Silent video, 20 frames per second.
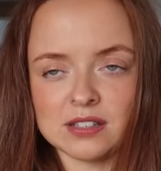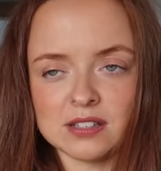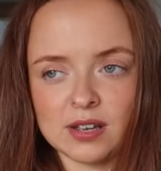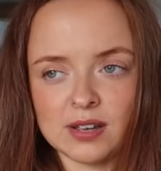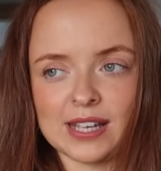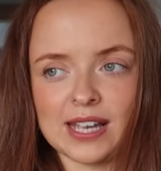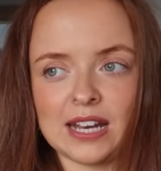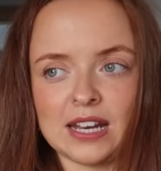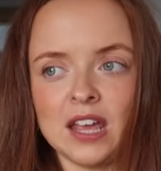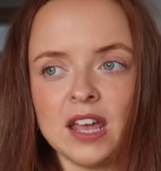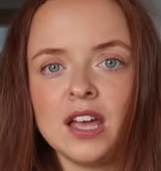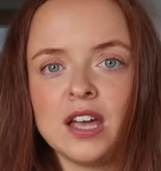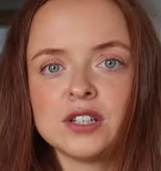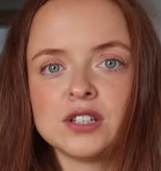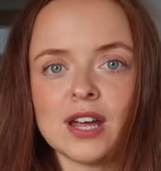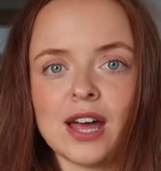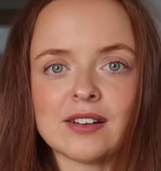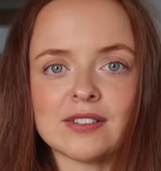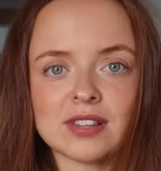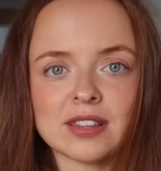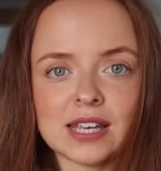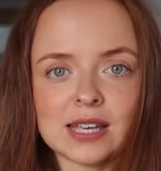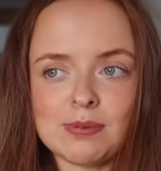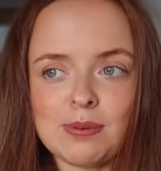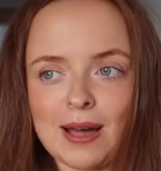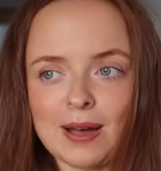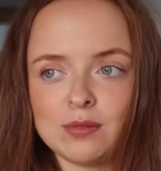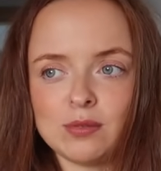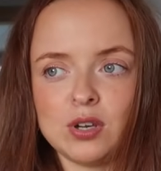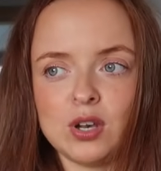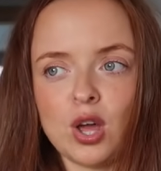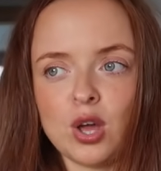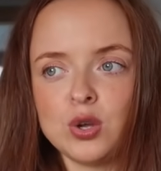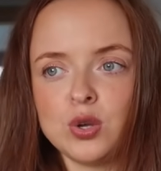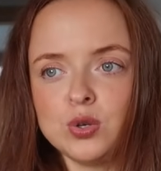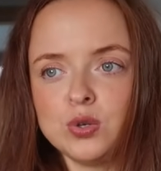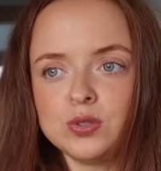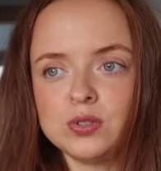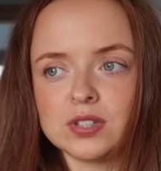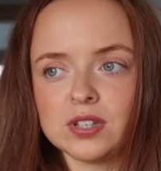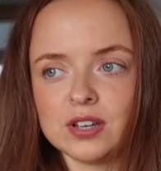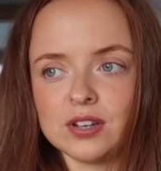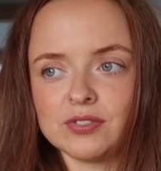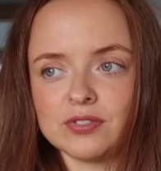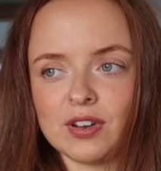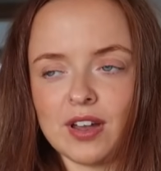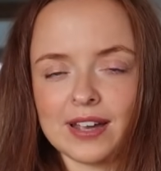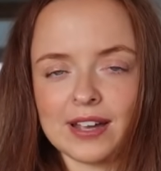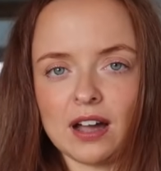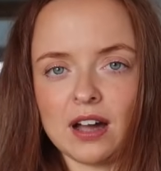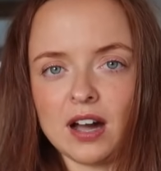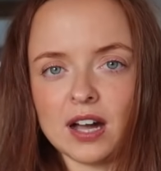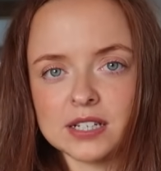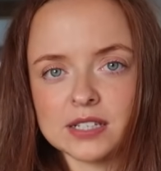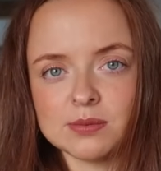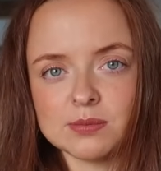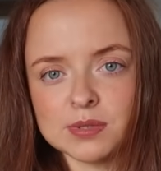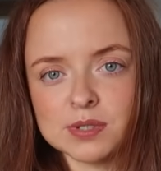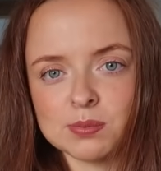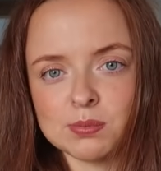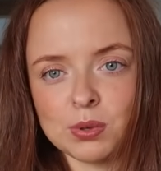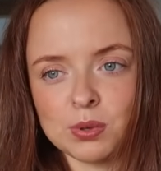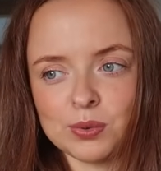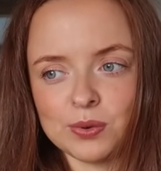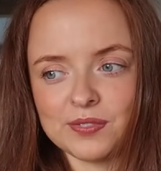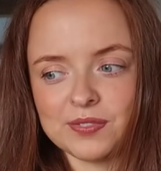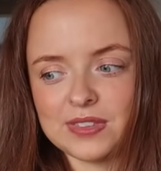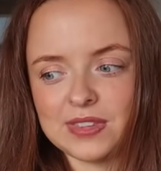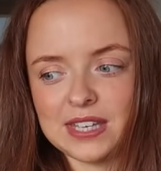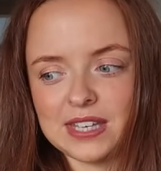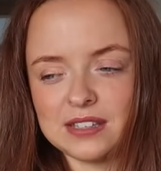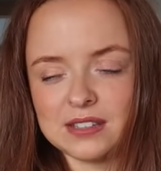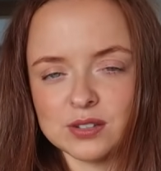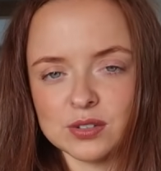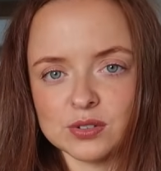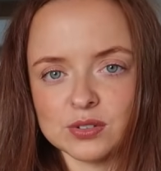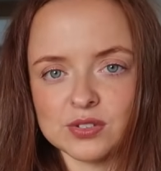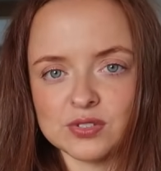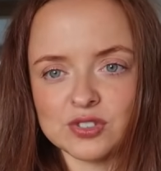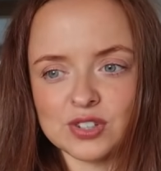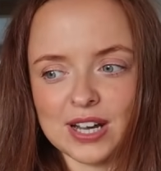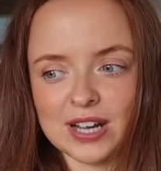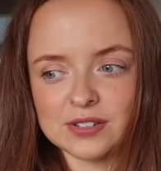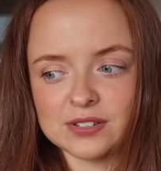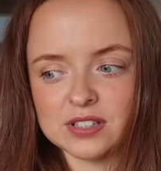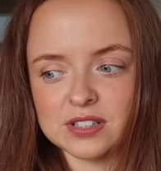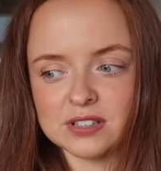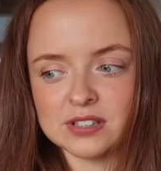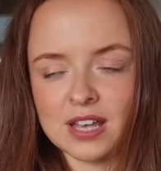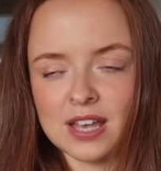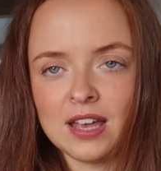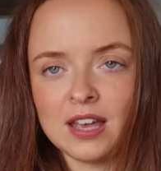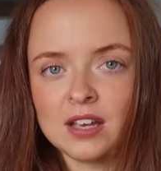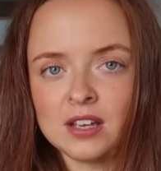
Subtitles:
So again, you don't have to think about loads of like items to put with these sorts of trousers.